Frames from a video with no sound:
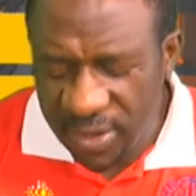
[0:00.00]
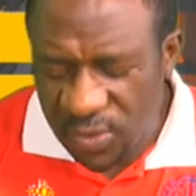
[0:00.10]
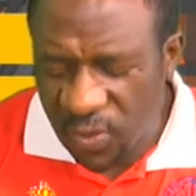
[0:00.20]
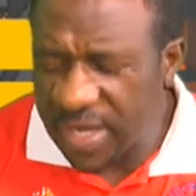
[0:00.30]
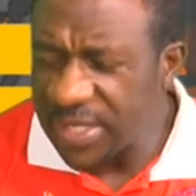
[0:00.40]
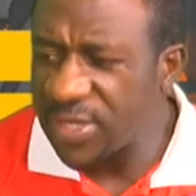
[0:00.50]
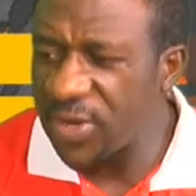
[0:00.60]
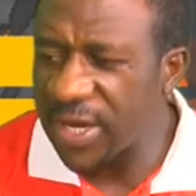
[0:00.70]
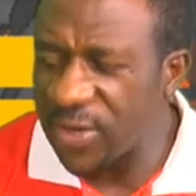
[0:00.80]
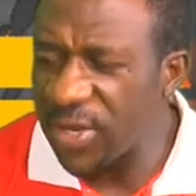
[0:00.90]
Once you are
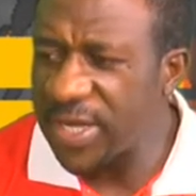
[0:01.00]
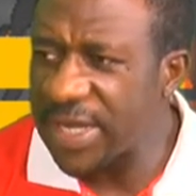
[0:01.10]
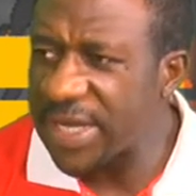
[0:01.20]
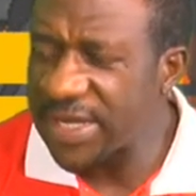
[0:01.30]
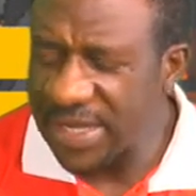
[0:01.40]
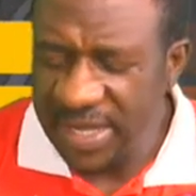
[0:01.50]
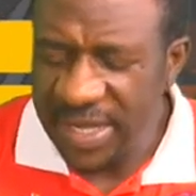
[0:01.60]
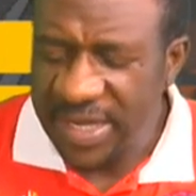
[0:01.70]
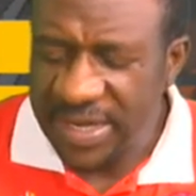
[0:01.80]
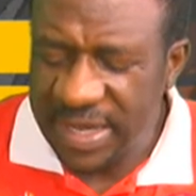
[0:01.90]
doing that,
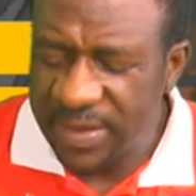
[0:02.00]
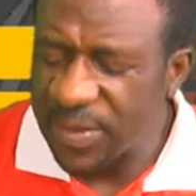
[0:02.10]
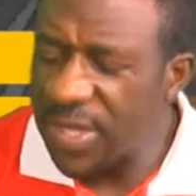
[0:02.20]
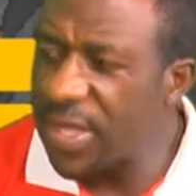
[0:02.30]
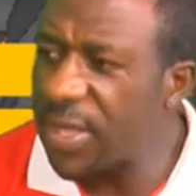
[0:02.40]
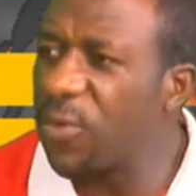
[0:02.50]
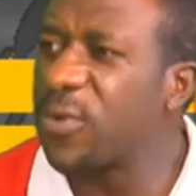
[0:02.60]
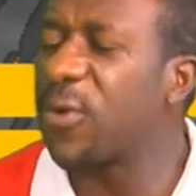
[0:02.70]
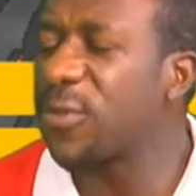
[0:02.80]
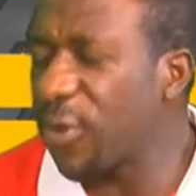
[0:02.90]
the heel will
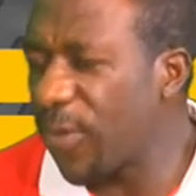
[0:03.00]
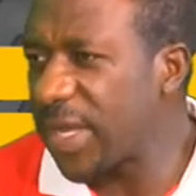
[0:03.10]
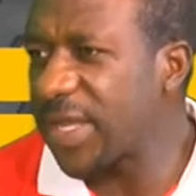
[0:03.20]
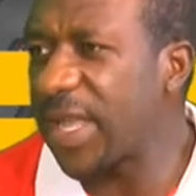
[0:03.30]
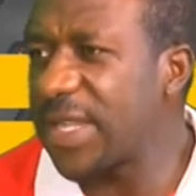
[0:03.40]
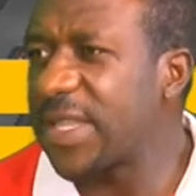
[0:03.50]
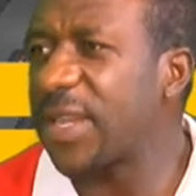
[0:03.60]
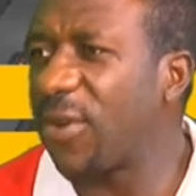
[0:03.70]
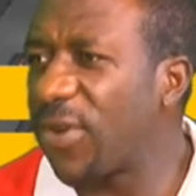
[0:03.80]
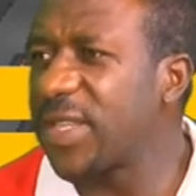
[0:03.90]
automatically start
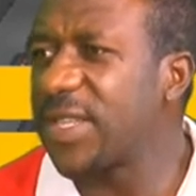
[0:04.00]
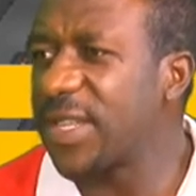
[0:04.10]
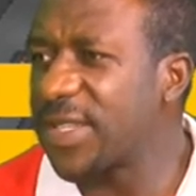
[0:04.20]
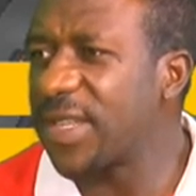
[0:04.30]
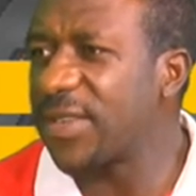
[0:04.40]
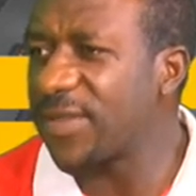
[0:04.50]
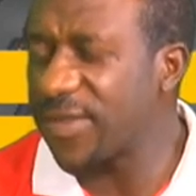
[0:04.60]
correcting itself.